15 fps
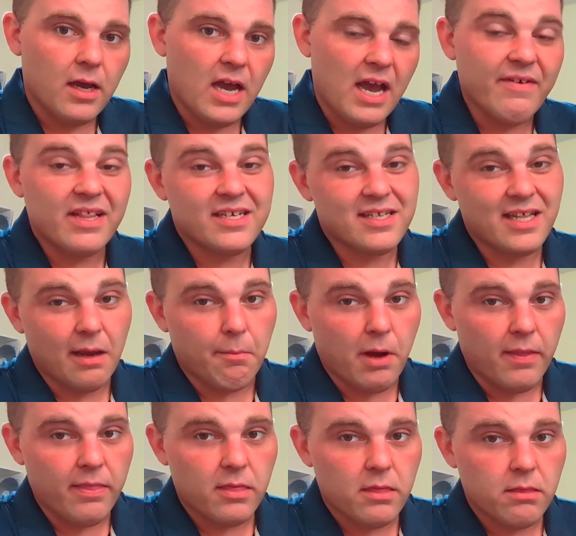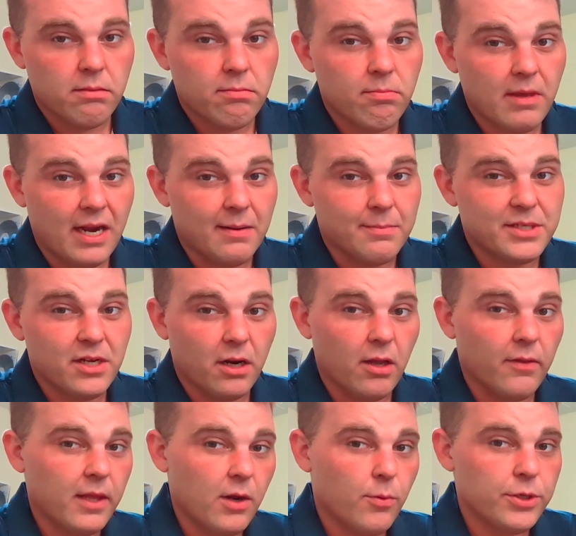I've had this thing a month, and I'm still
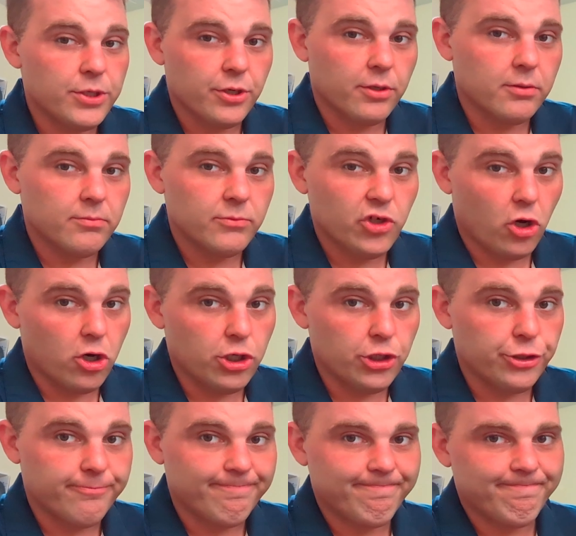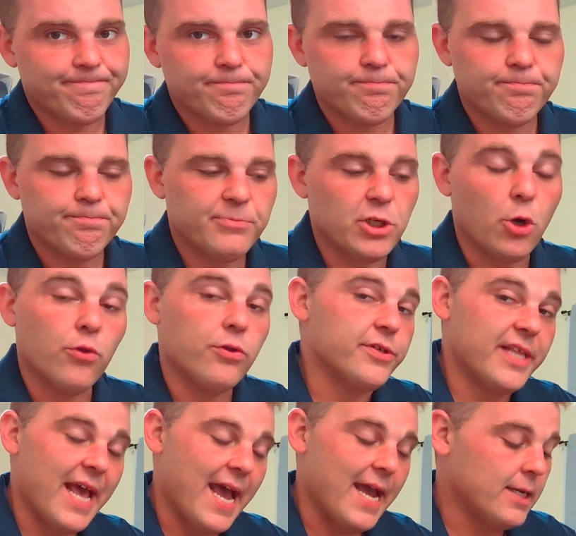on the original charge. So
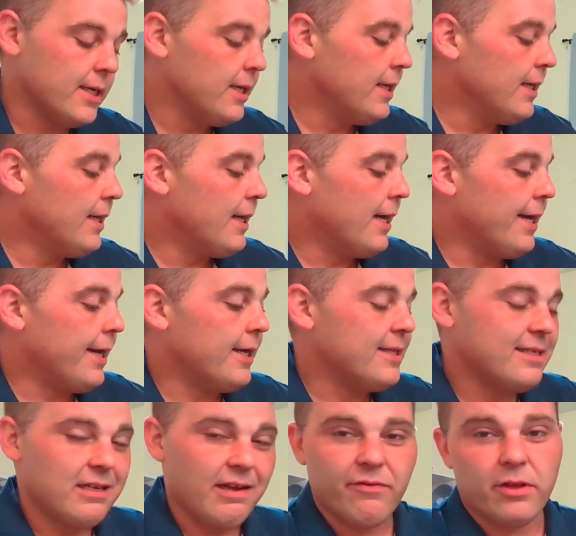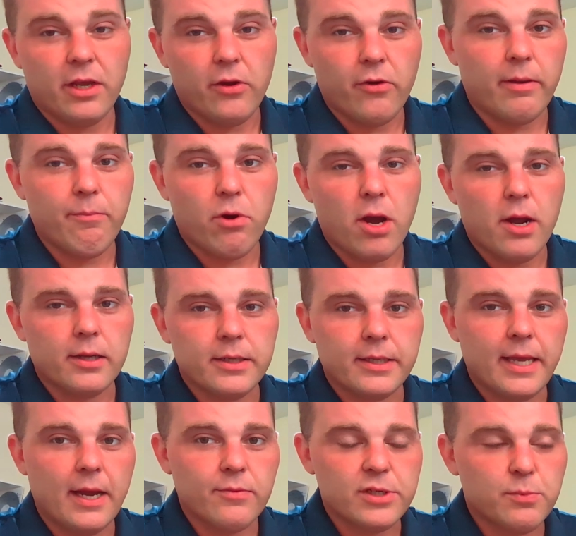there's that. It's definitely a great product in
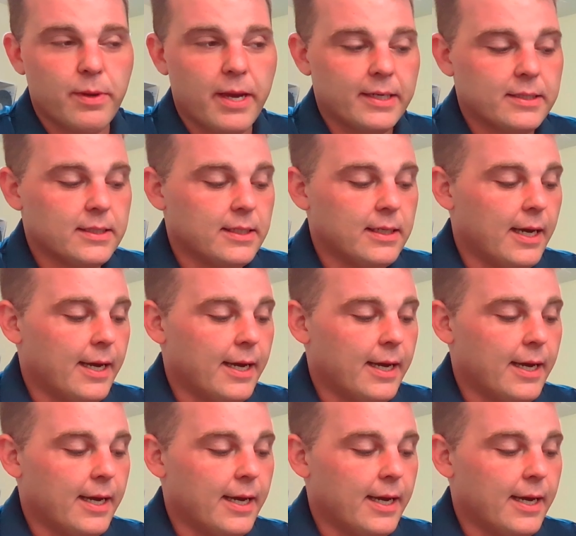that respect.